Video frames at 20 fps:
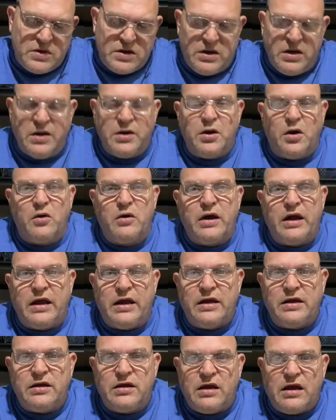you know,
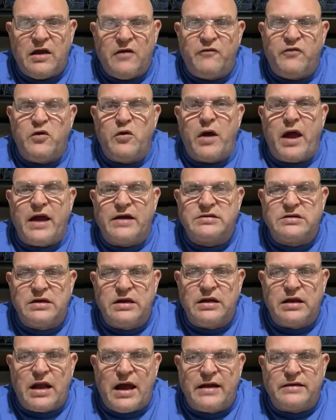hey, if you
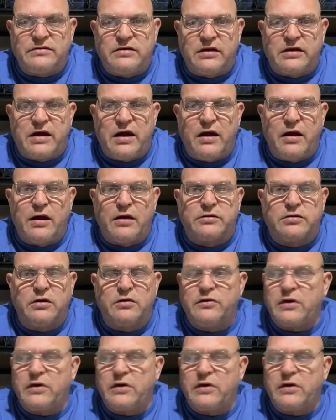actually like the character,